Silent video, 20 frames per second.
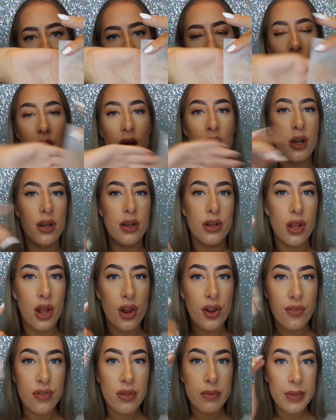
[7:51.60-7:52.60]
but
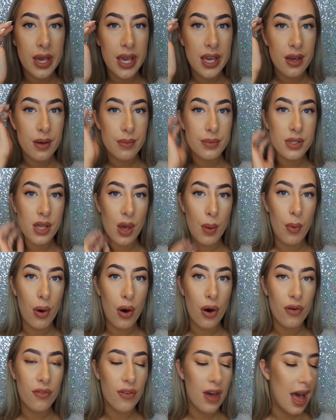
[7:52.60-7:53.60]
none of the makeup's come
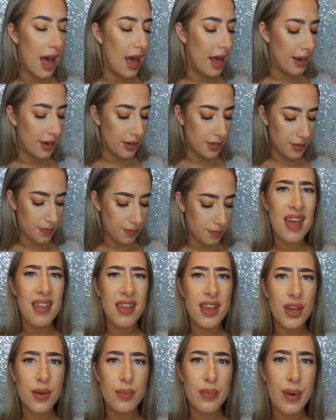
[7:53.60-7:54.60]
off, and I
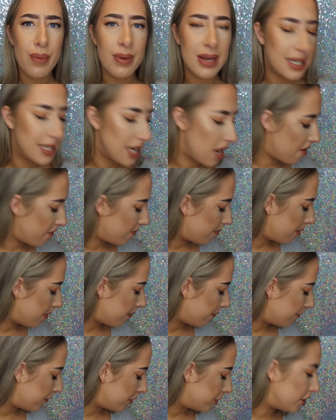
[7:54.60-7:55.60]
think you can probably tell from
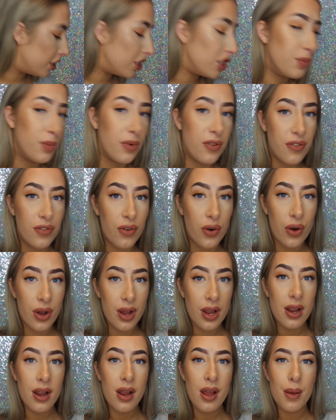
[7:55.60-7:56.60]
the footage
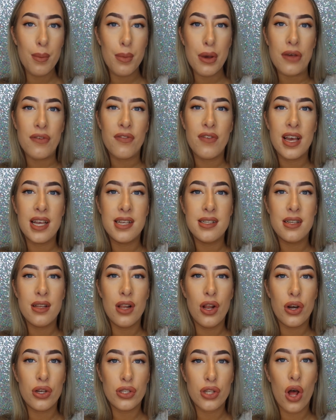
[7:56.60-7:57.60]
before, my face
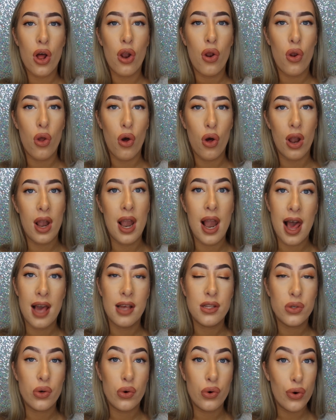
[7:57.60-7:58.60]
looks a lot
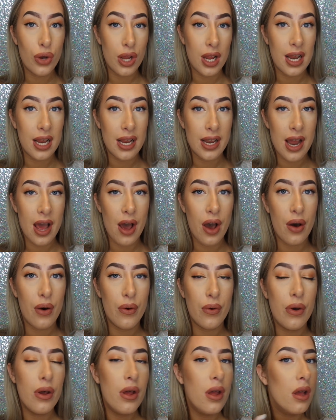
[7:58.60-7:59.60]
less oily
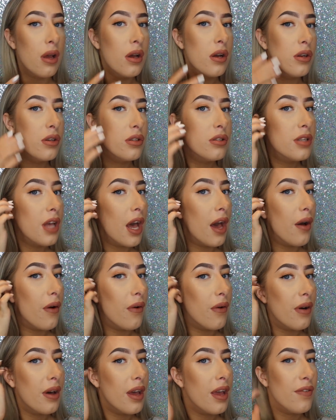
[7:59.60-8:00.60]
now.
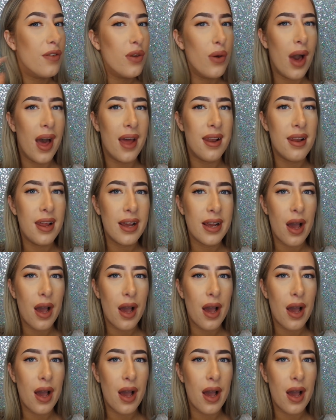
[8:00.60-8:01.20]
So if you had